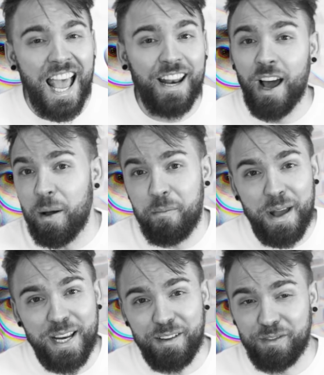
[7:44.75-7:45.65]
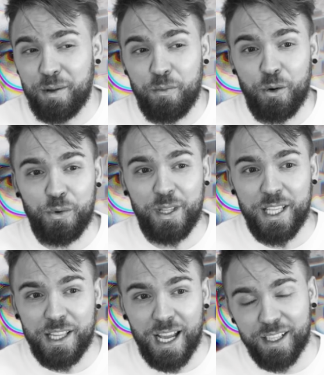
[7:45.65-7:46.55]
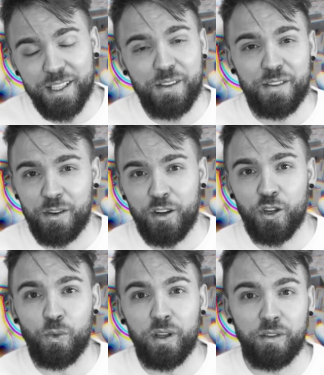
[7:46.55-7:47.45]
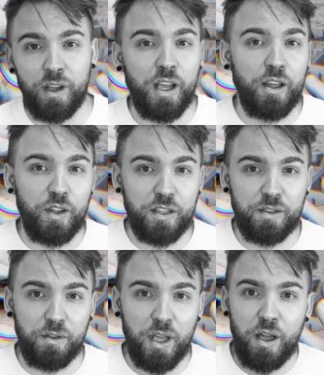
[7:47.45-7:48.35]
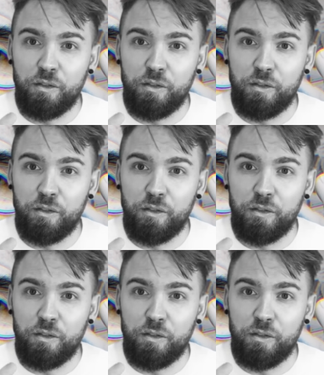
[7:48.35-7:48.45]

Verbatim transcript: and not many of them were really that concerned with this